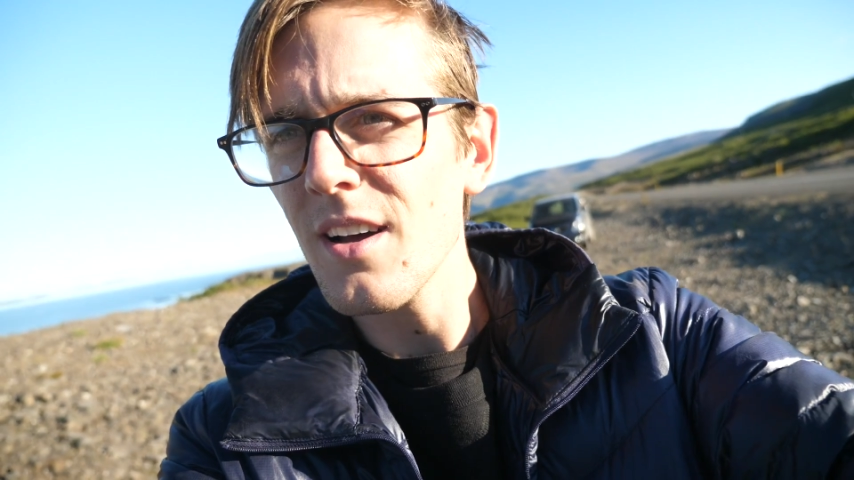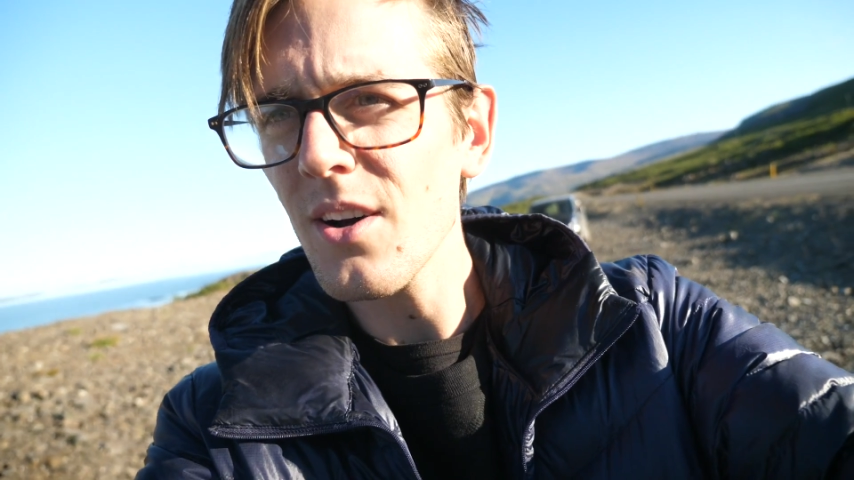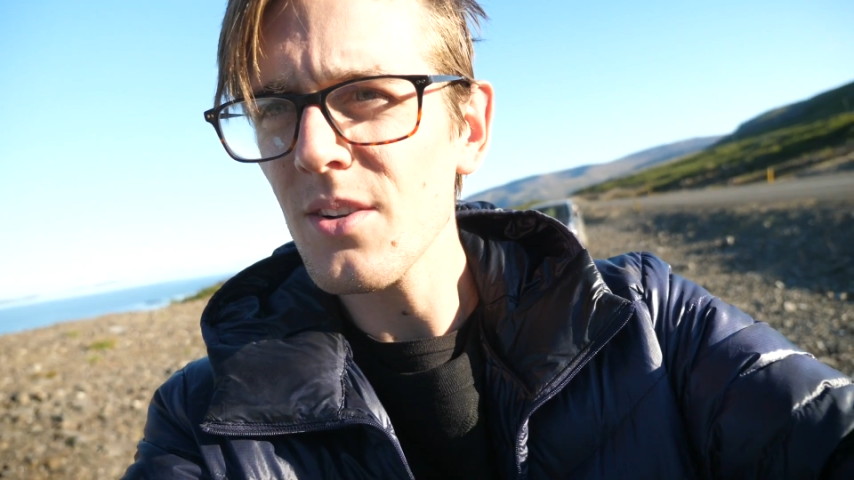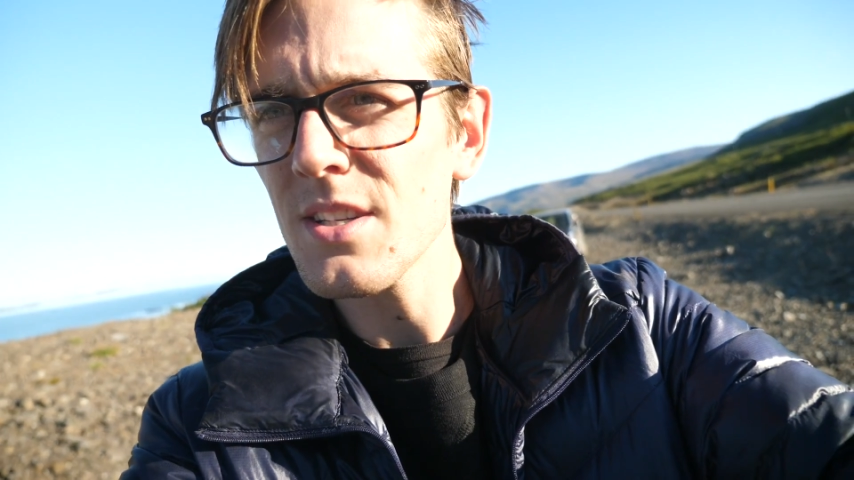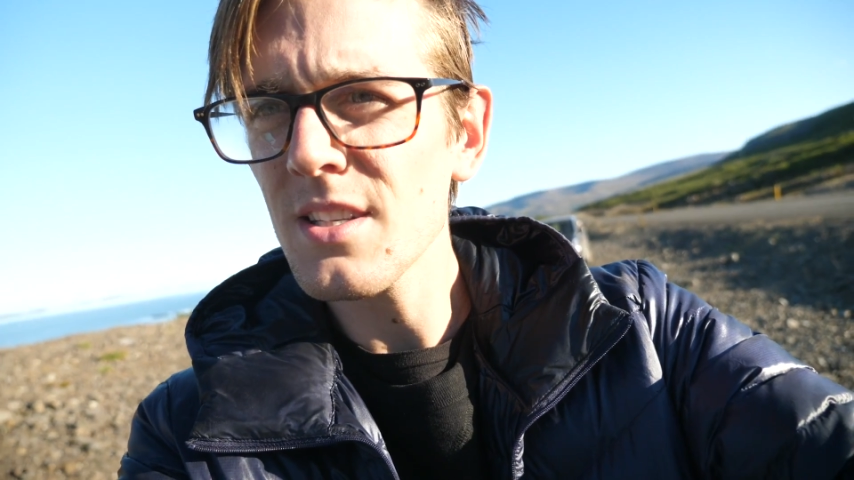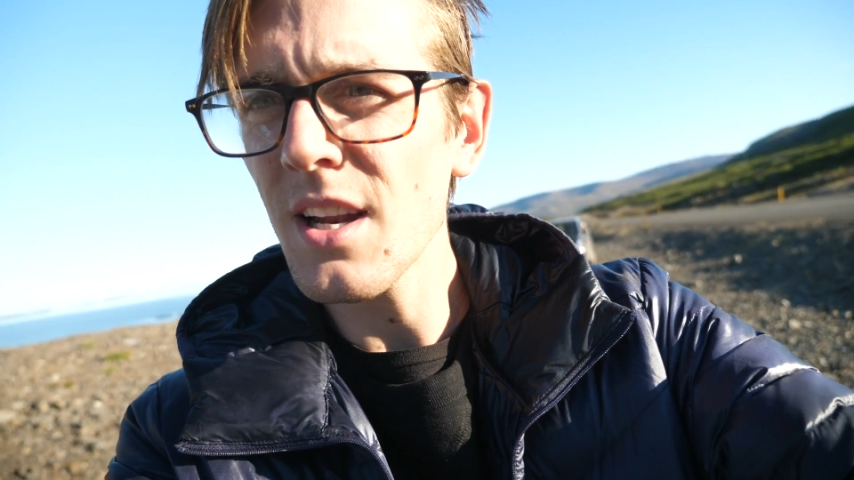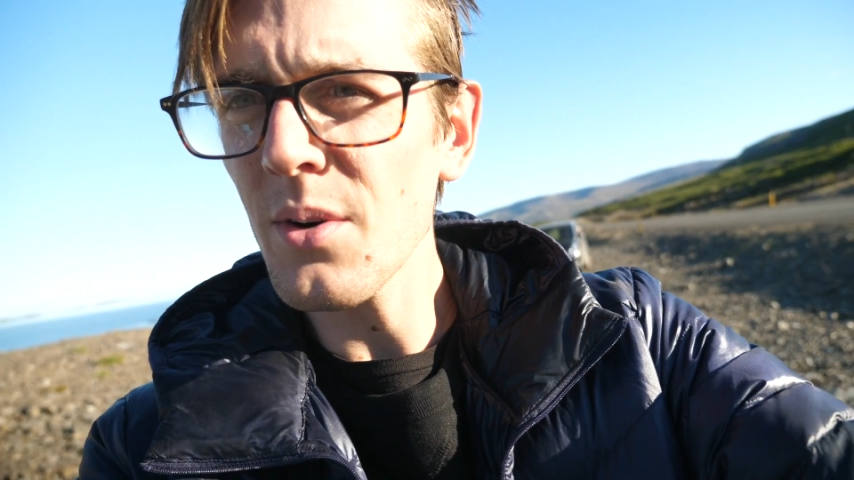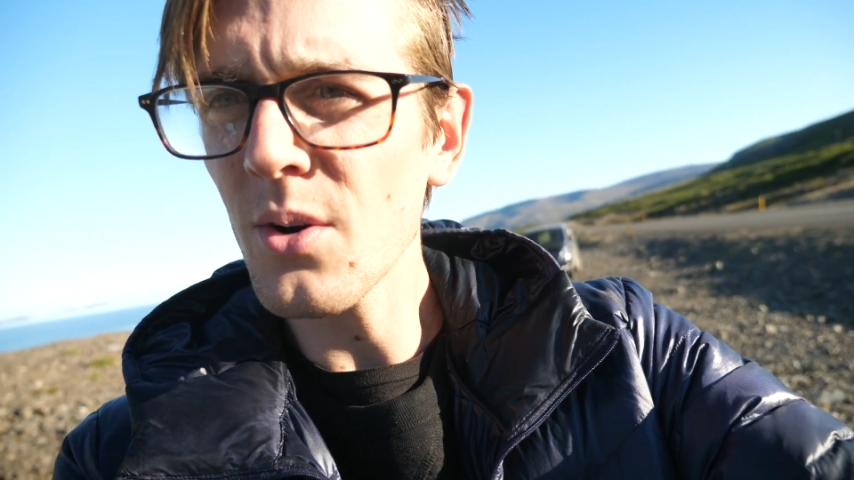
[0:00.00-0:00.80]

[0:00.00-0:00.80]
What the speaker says: Oh, is it not